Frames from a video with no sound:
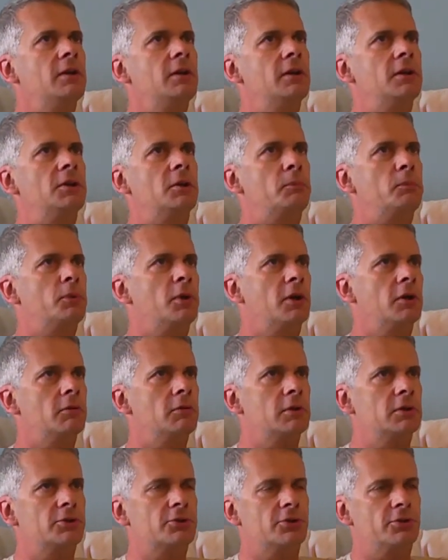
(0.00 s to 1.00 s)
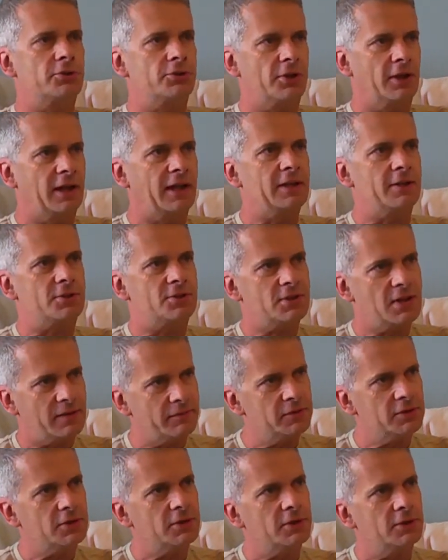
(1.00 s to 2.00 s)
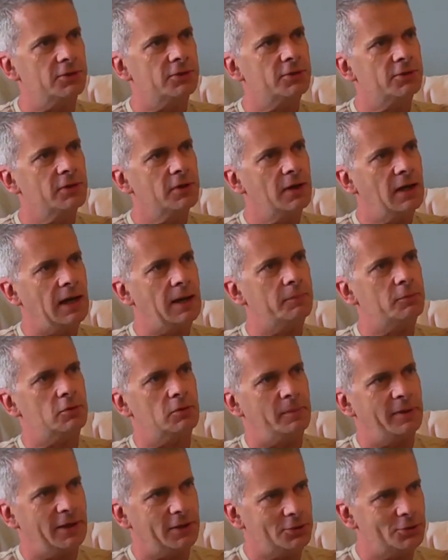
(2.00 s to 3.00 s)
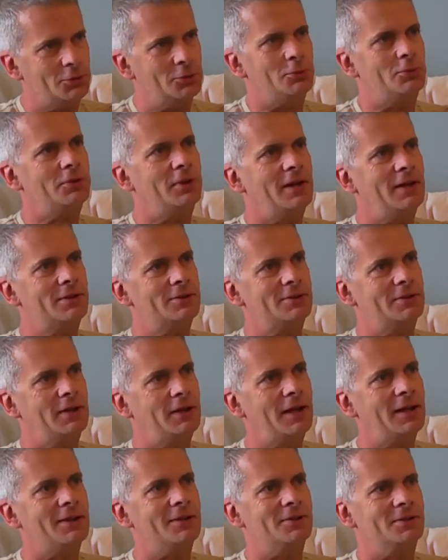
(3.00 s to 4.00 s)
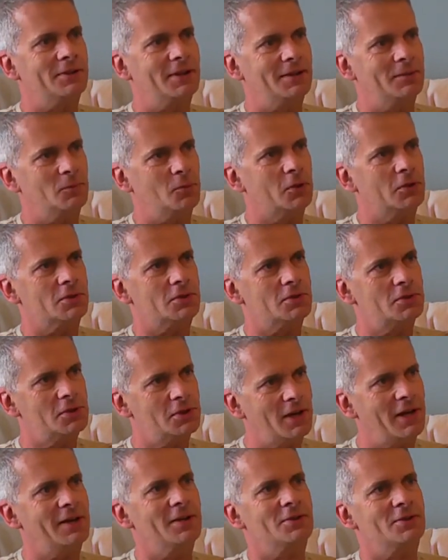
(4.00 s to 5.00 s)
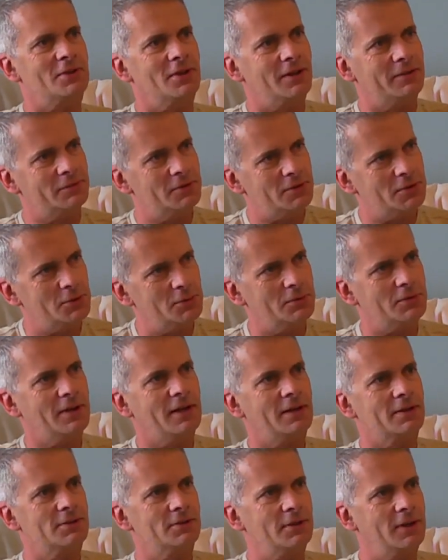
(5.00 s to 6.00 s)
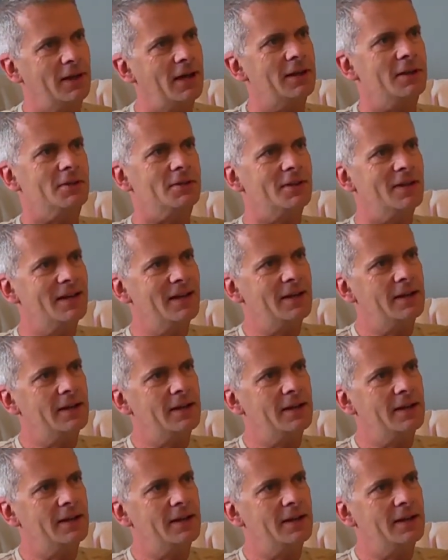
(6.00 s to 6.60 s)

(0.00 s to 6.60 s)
in the period since the late 70s mm-hmm. up to about 2008 and then what has changed after 2008. Okay.